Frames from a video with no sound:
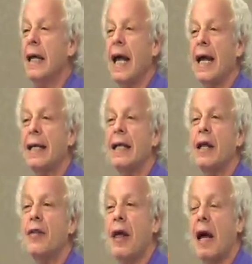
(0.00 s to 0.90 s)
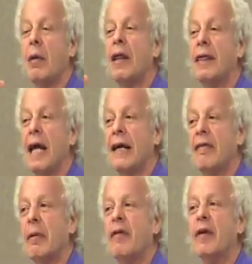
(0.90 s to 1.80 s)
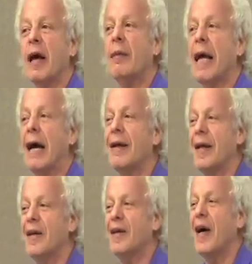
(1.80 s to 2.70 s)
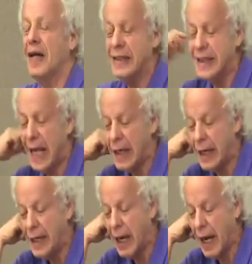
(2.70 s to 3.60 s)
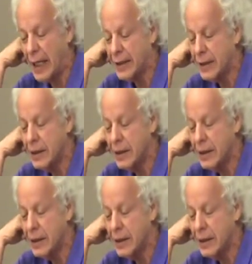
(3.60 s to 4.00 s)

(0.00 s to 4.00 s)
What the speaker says: and I want to thank everybody for coming out here on a Saturday night.